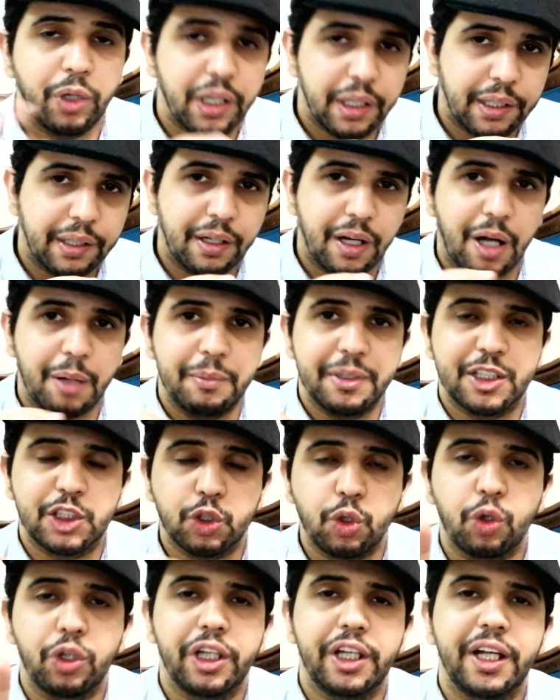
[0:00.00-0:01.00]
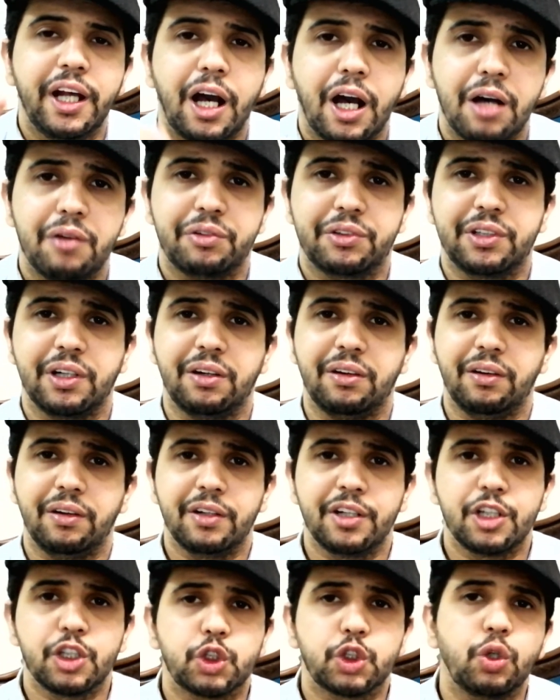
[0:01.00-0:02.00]
welcome, it's only after
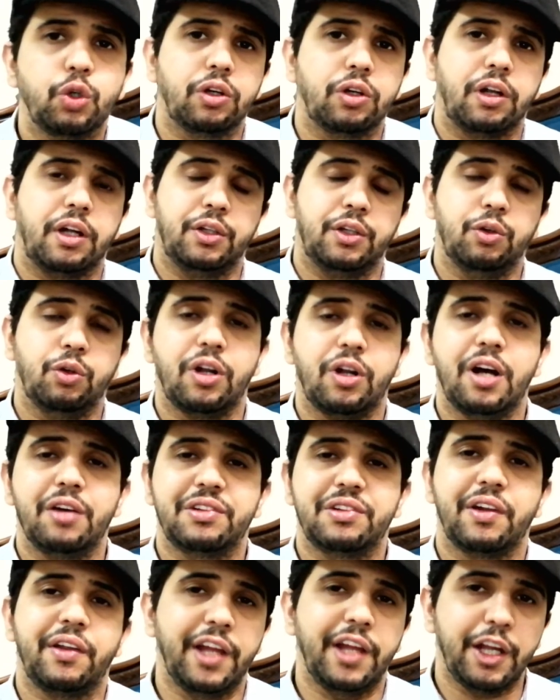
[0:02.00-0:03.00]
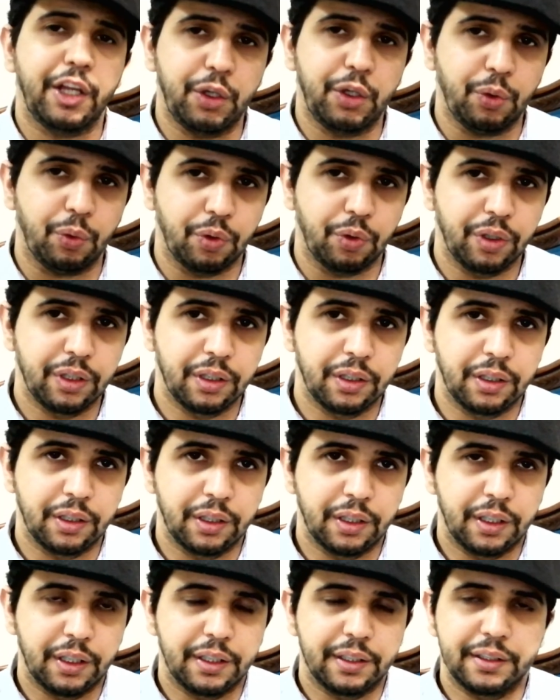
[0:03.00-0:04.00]
shukran or after thank you.
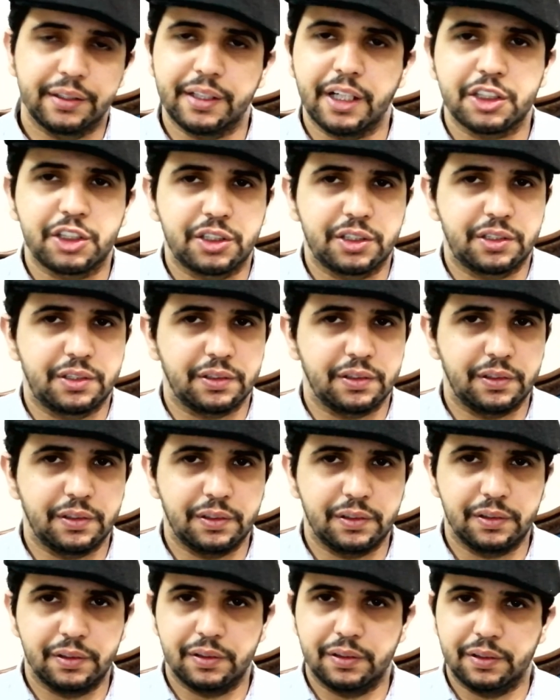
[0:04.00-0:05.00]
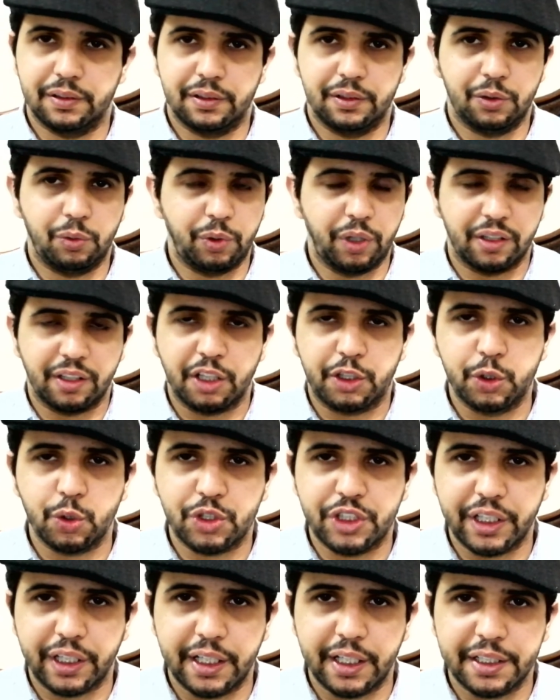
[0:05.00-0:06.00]
We are not
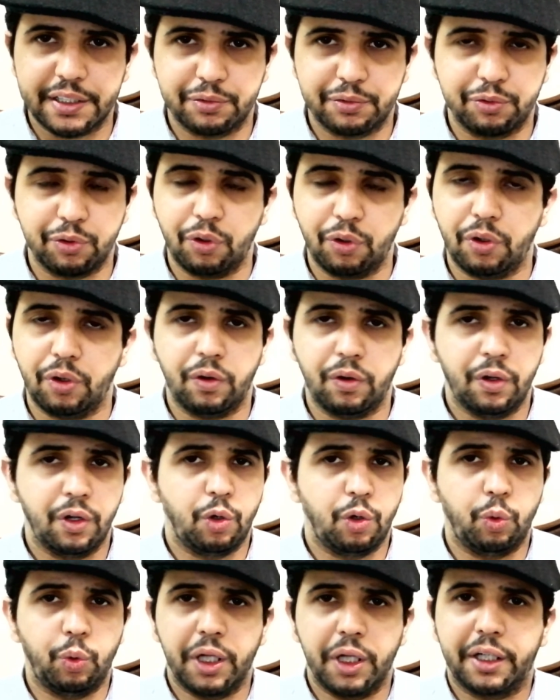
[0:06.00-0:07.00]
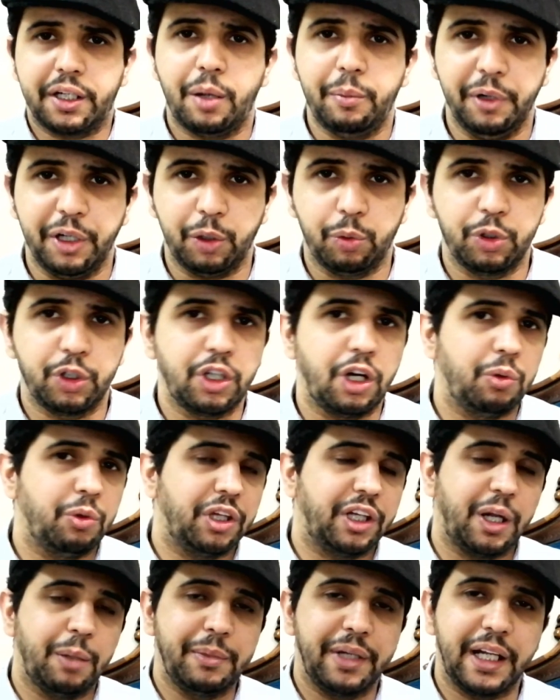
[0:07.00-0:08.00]
using it for welcoming, when you are
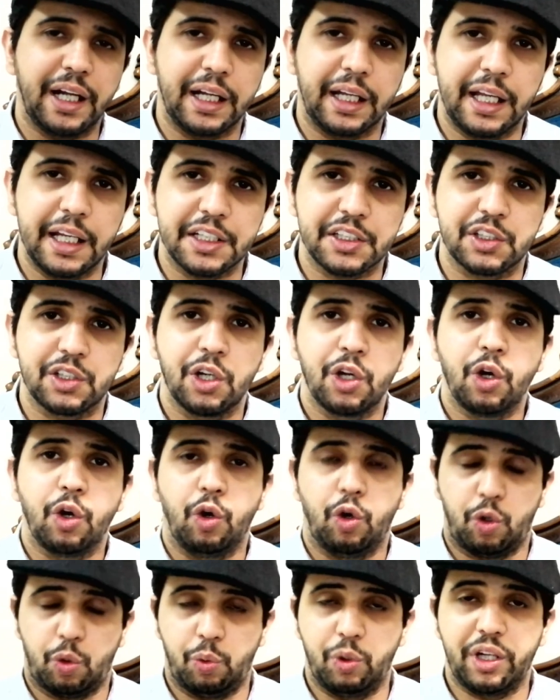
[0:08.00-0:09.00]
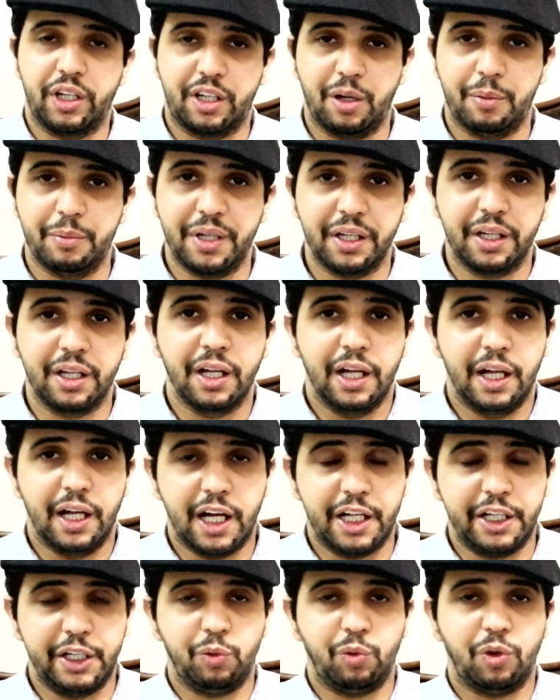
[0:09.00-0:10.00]
welcoming a guest or welcoming
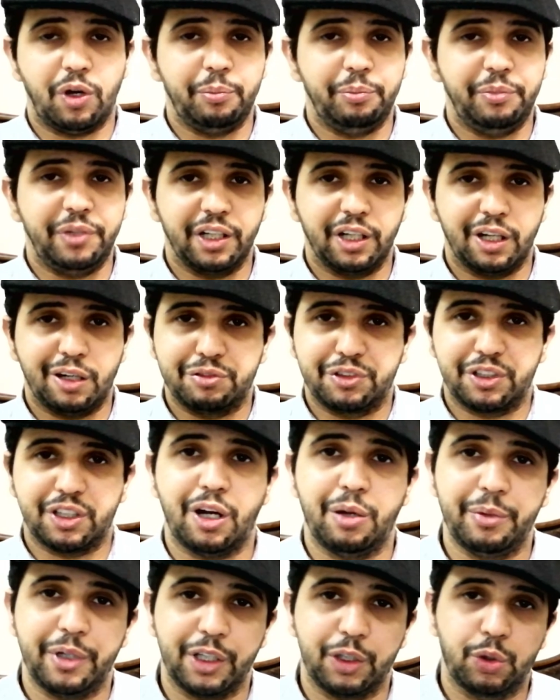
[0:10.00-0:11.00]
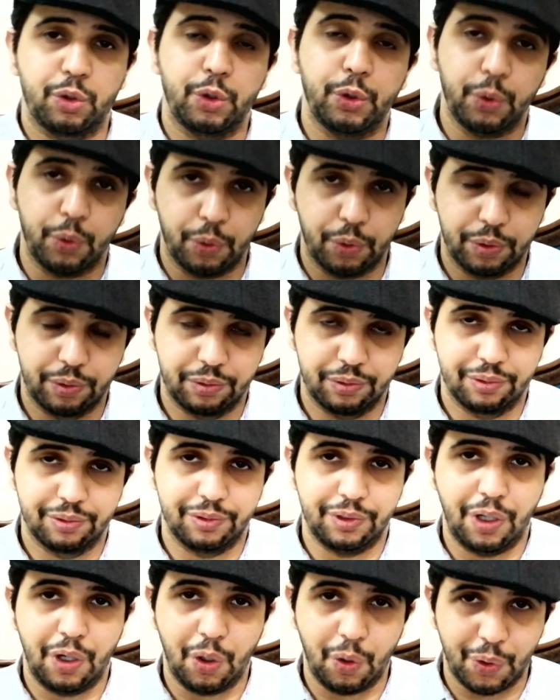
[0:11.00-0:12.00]
anyone beloved coming to you.
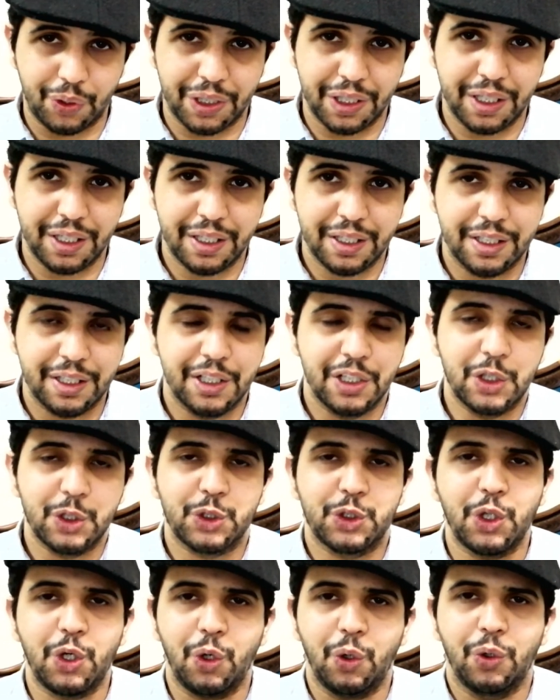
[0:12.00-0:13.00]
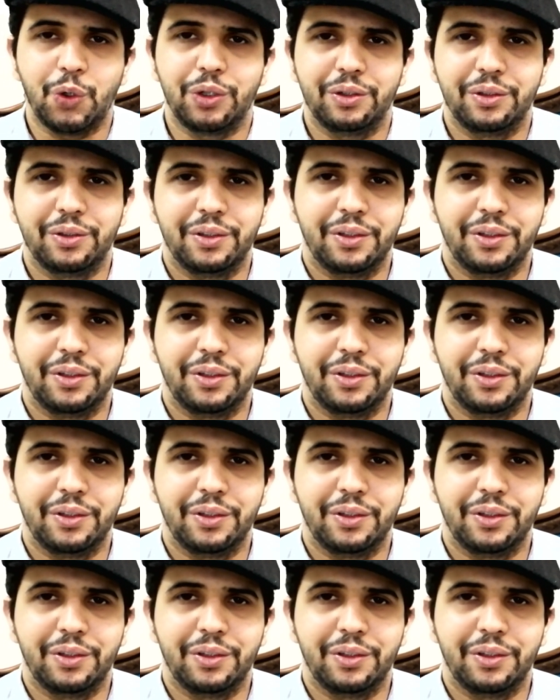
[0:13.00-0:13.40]
Okay, so